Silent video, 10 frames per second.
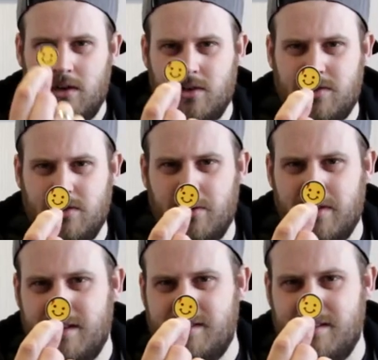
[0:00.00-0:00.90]
Not sure
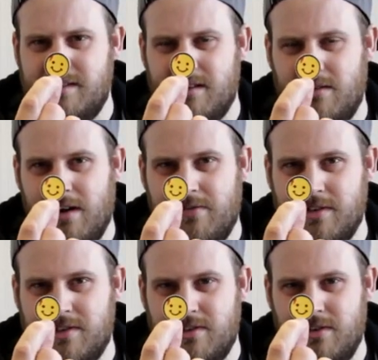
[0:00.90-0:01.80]
what this is a
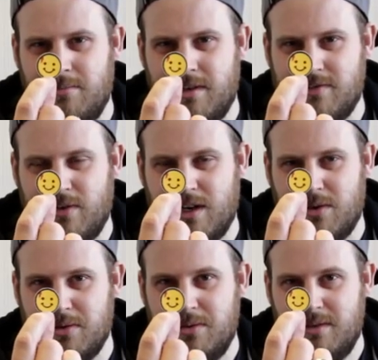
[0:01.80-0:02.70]
reference to, but it's very
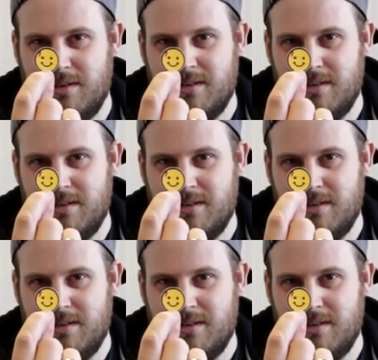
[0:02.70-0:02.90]
cool.